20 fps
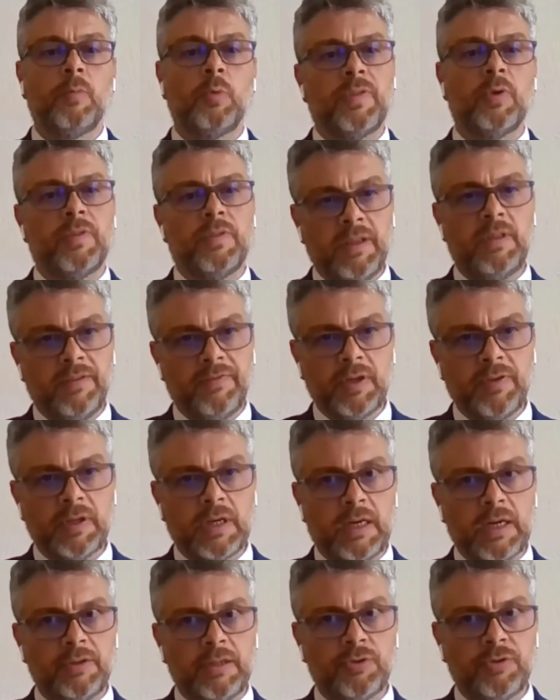with
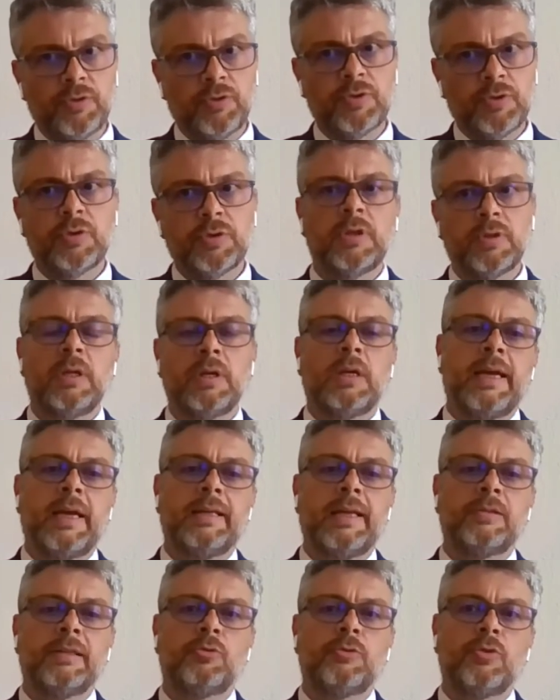different cultures
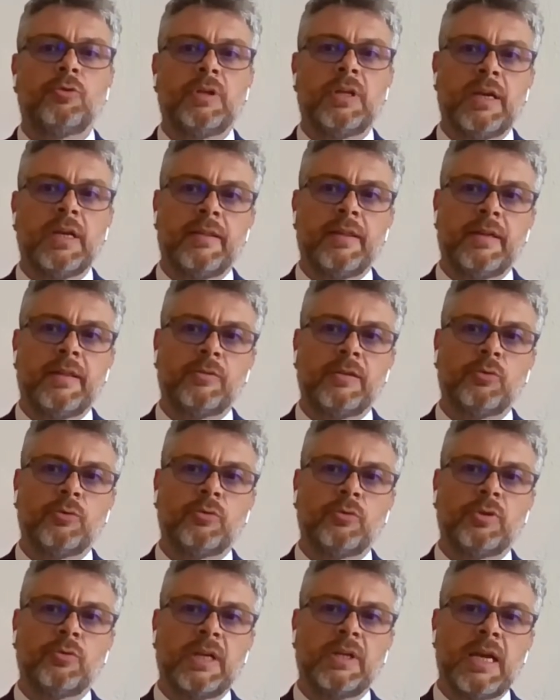and together
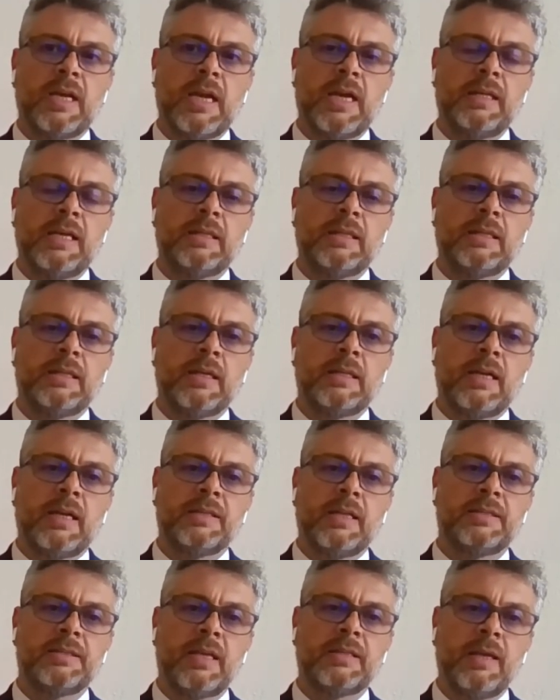to create
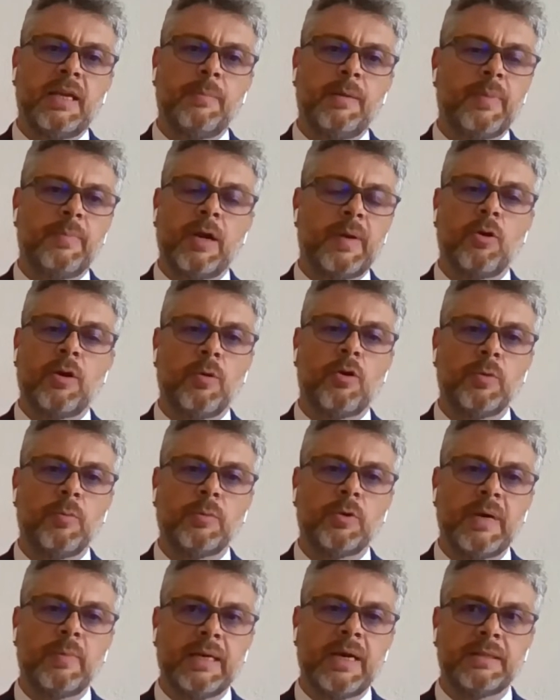and shape a
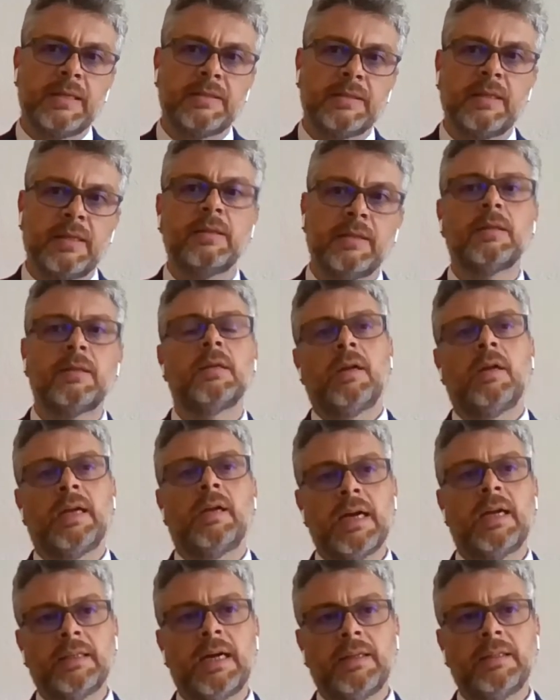common mindset
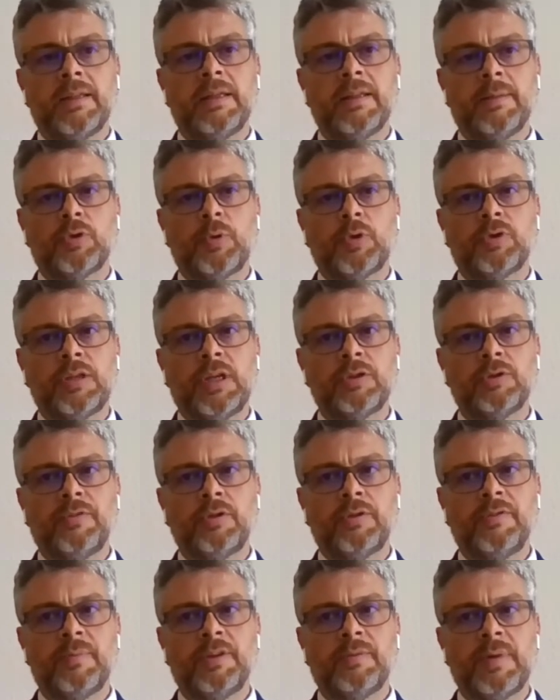regarding the protection
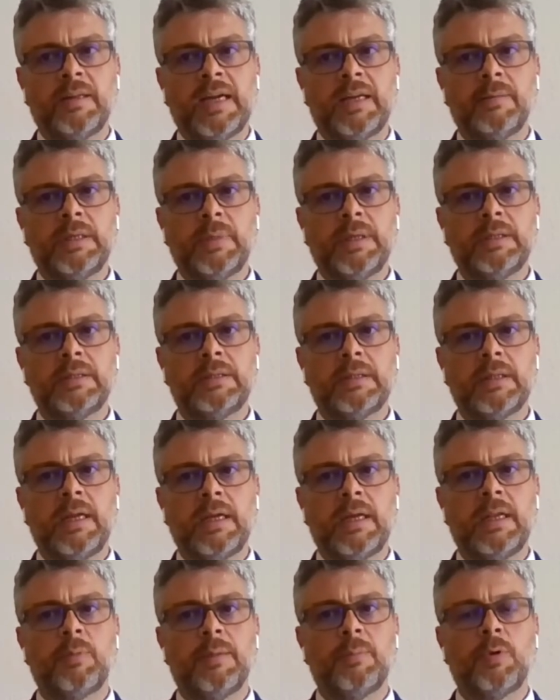of the environment
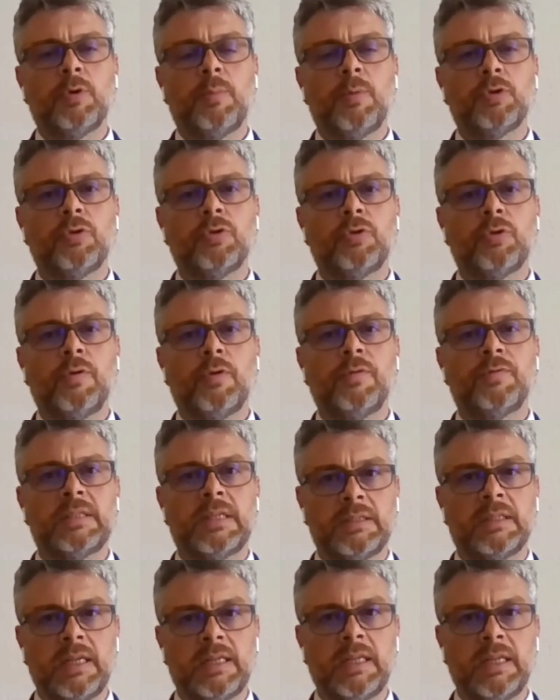and the promotion of
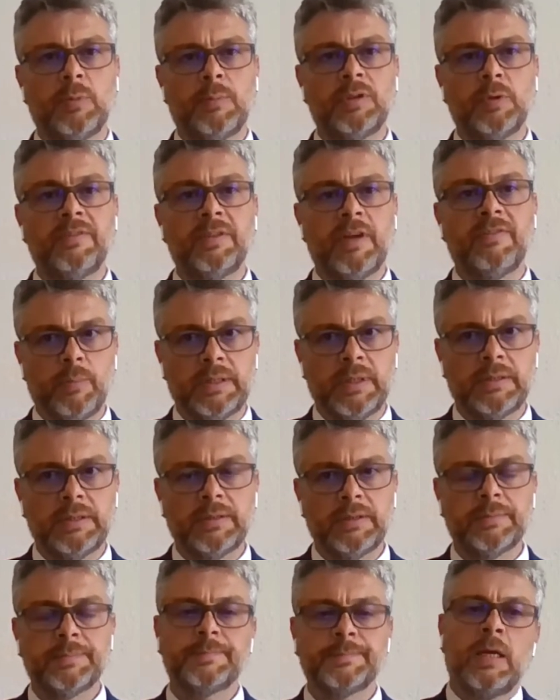sustainable
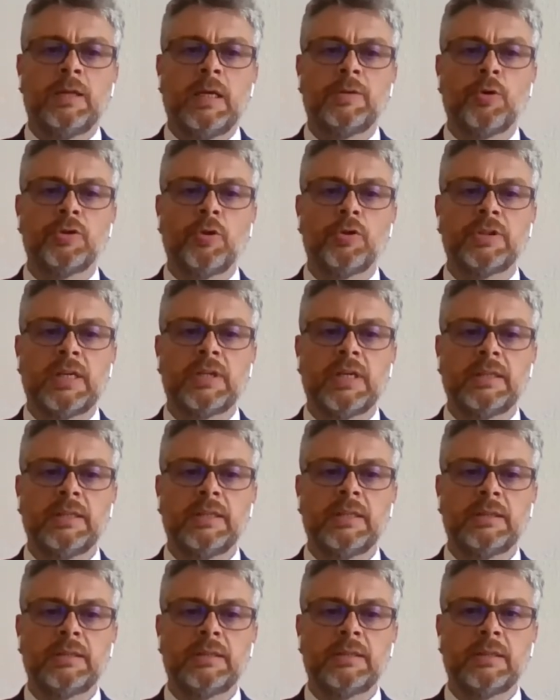development. It all
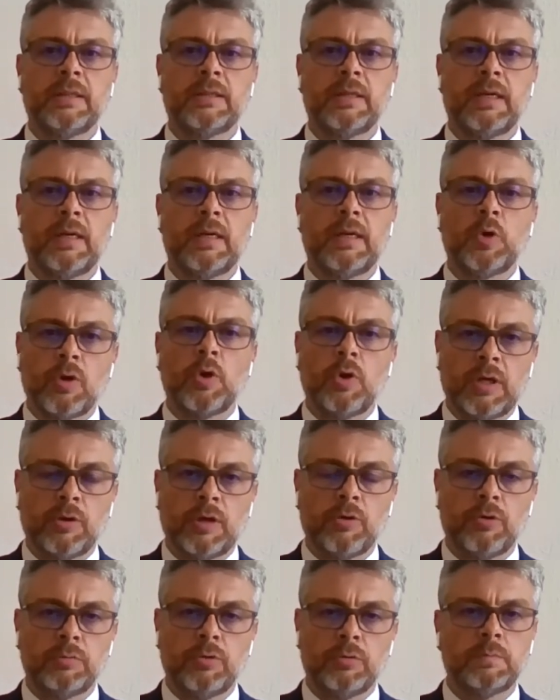started long
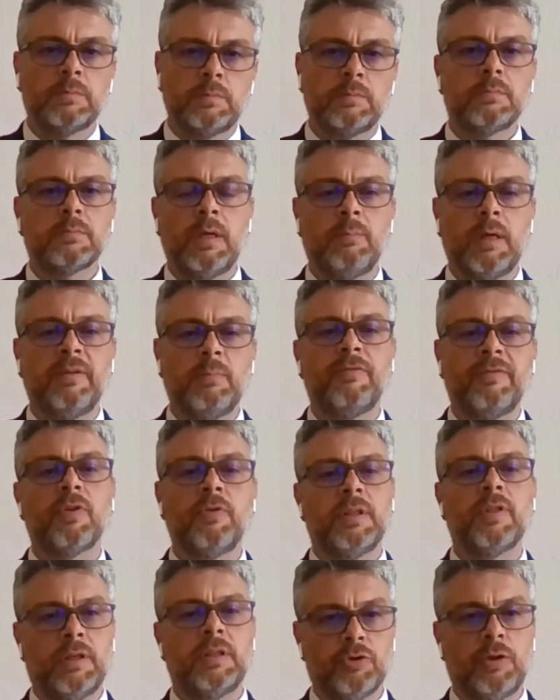ago,
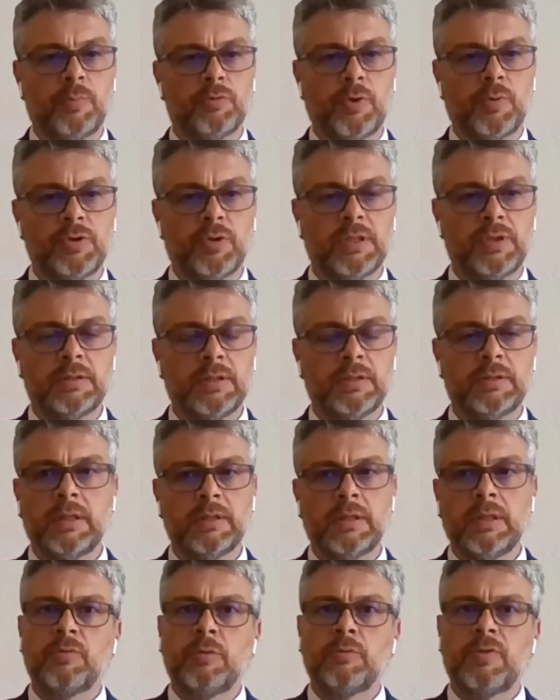before the Tilos project,
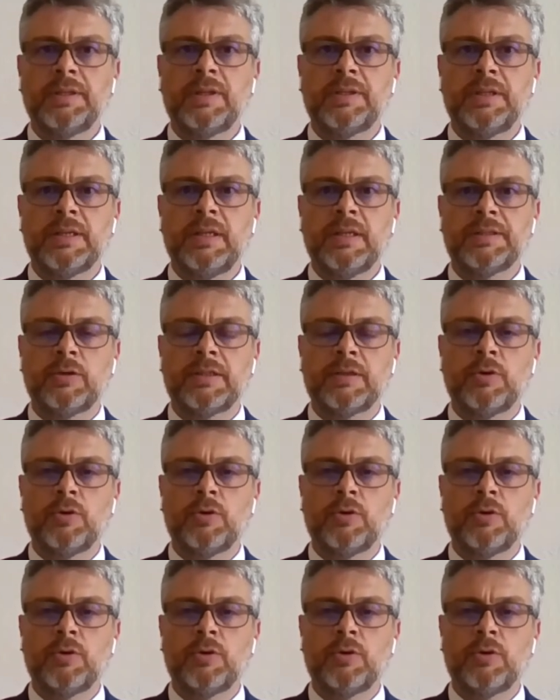around 30 years